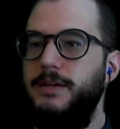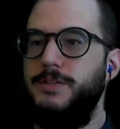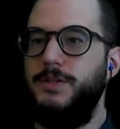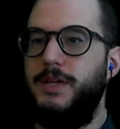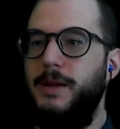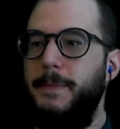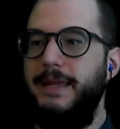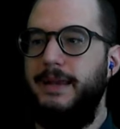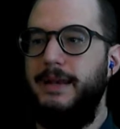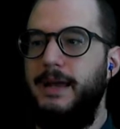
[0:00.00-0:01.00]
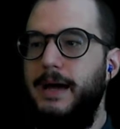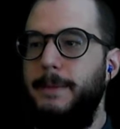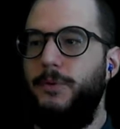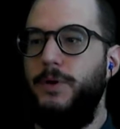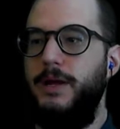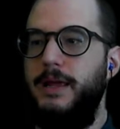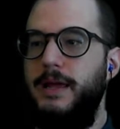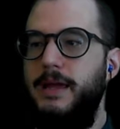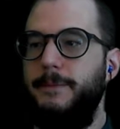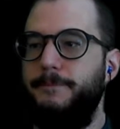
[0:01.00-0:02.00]
So it's going to be
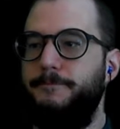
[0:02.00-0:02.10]
9.8.